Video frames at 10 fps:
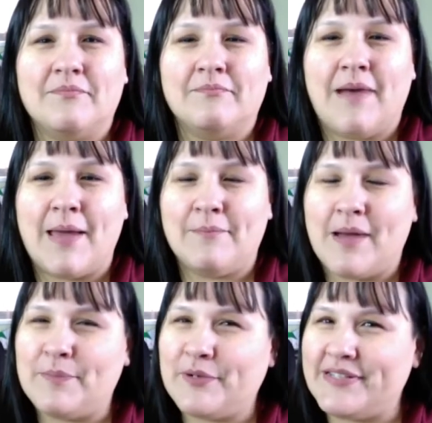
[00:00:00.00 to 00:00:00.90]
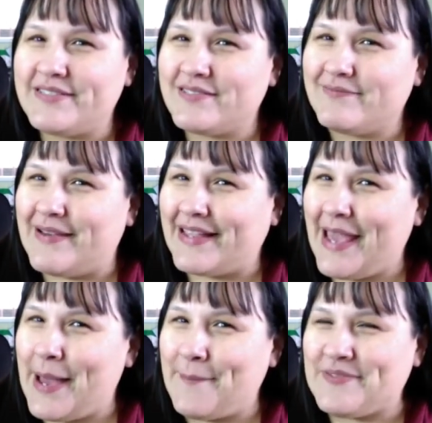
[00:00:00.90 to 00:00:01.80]
My boys, my
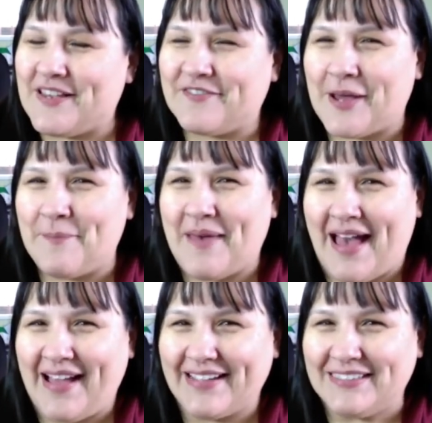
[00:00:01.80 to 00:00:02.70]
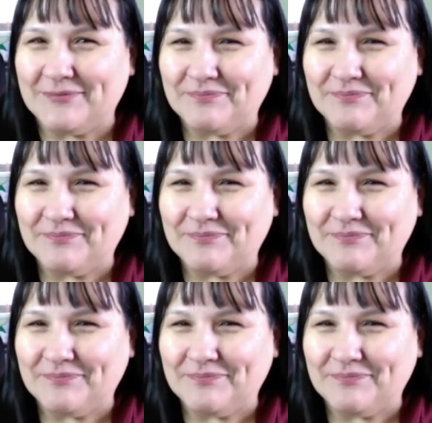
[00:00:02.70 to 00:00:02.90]
Caps, have come back.